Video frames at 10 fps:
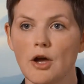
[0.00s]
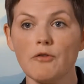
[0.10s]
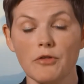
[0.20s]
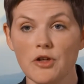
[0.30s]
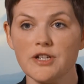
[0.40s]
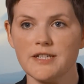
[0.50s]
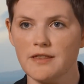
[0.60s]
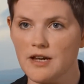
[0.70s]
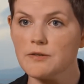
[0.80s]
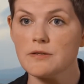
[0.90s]
over
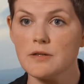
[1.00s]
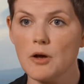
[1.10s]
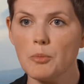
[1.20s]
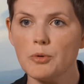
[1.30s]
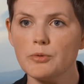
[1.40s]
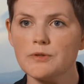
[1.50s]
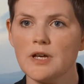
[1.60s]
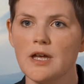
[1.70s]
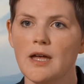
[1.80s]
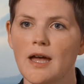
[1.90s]
30,000 samples,
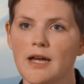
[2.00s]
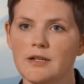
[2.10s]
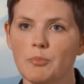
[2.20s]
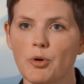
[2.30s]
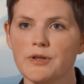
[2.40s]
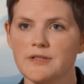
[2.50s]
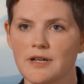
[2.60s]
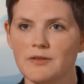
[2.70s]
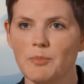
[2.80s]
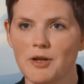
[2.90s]
and at points
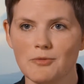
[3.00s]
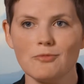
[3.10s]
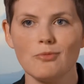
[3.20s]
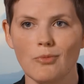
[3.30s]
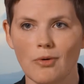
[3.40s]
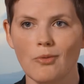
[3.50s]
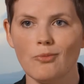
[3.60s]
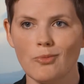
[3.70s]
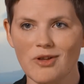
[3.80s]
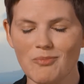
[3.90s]
that's been,
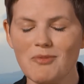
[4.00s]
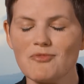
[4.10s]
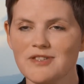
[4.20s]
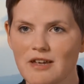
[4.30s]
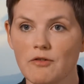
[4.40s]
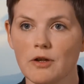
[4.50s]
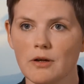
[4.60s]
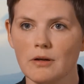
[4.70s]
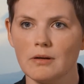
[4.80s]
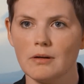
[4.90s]
we've been receiving
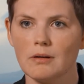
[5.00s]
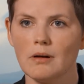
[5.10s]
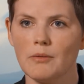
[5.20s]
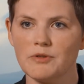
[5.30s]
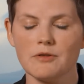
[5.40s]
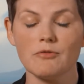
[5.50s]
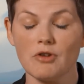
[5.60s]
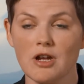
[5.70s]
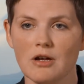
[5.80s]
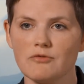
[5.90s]
up to
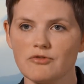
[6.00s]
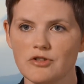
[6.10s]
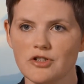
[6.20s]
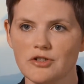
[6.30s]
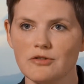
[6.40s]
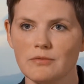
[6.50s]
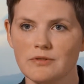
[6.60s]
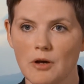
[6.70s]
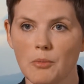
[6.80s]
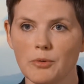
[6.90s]
300
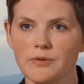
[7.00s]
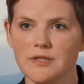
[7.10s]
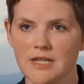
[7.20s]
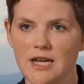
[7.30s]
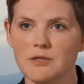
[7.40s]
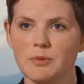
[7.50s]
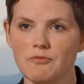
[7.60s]
samples a day to be